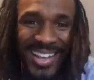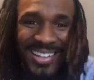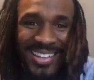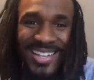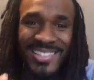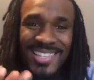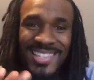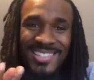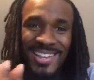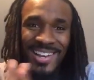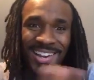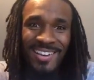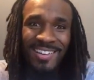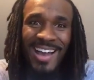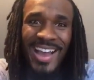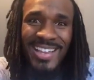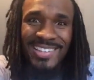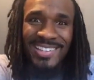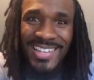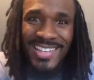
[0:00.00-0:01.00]
This is a
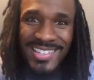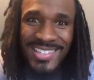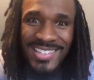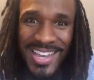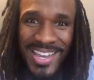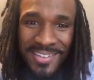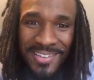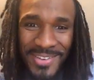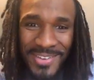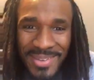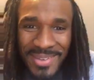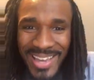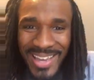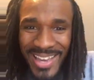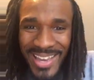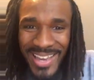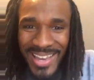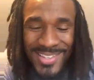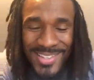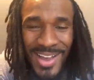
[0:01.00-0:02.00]
crisis year for
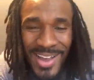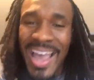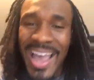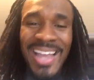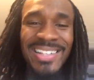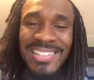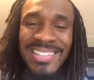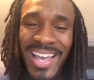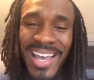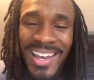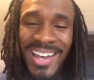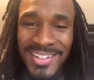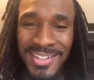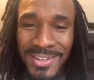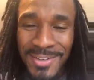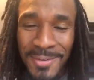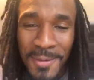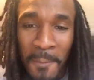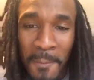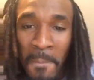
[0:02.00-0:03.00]
me, so I ain't telling you.